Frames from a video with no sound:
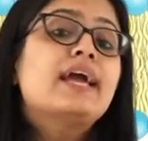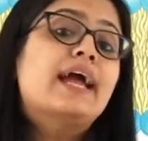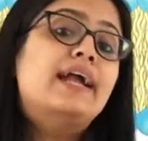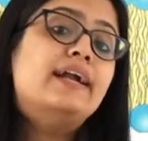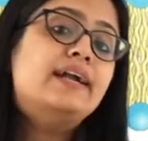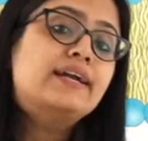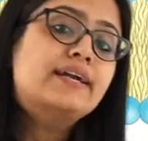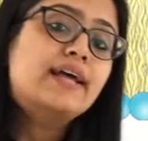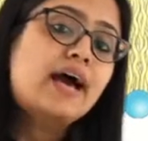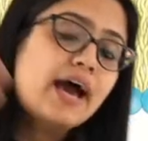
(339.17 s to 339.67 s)

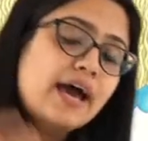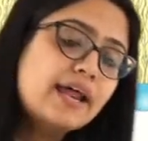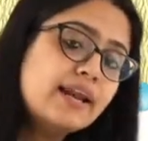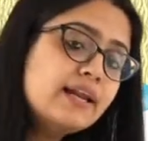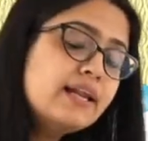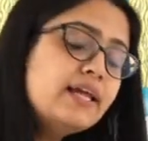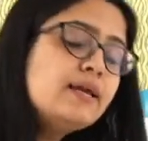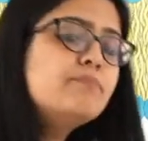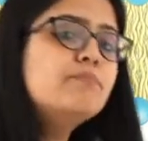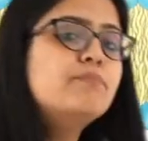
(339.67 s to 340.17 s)

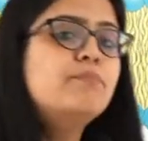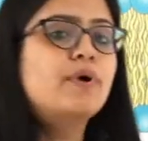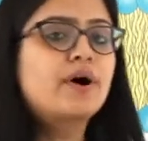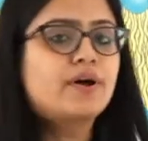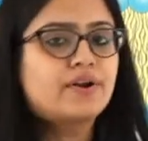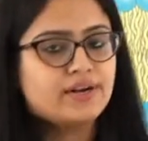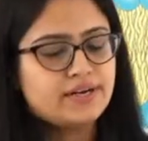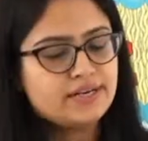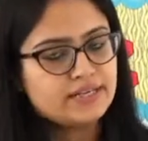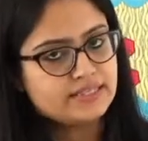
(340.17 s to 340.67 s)
entirely
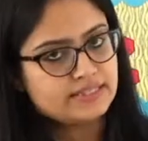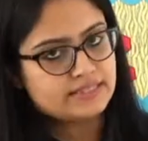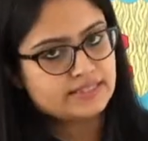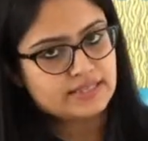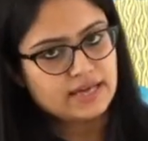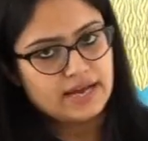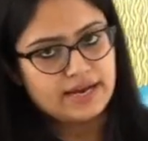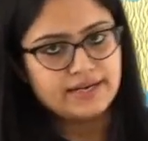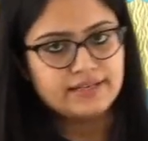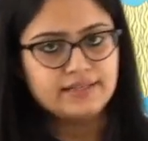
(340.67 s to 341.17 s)
buried
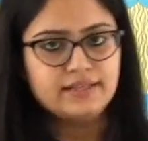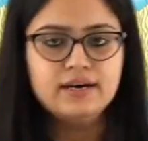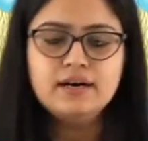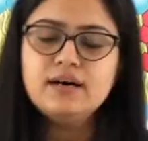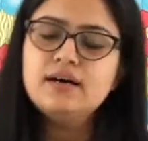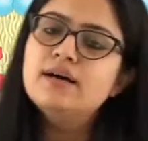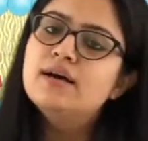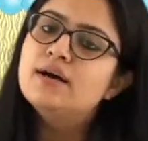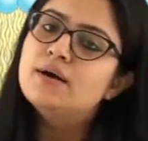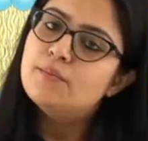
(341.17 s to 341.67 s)
inside the
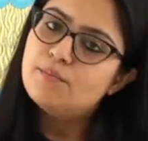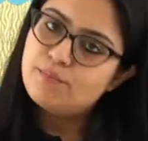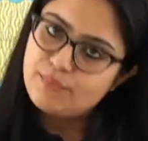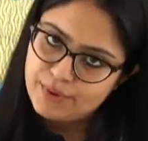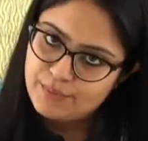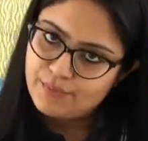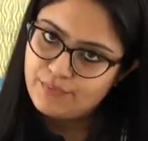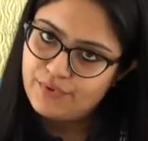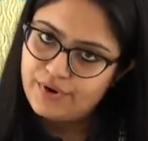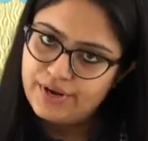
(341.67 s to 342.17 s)

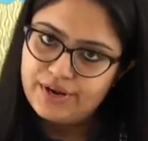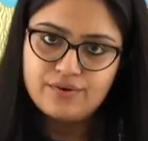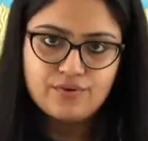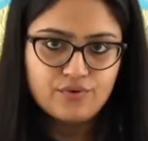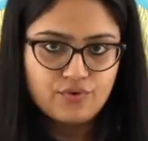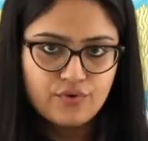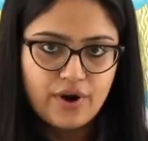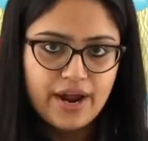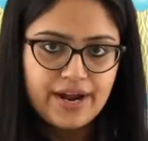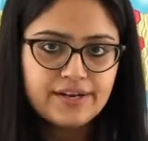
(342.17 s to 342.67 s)
membrane,
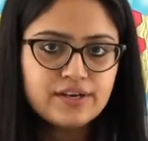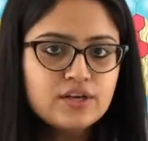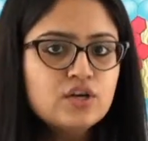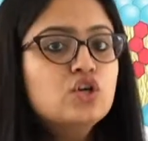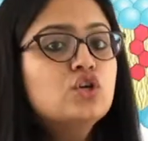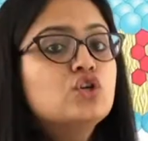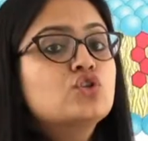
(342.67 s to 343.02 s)
right?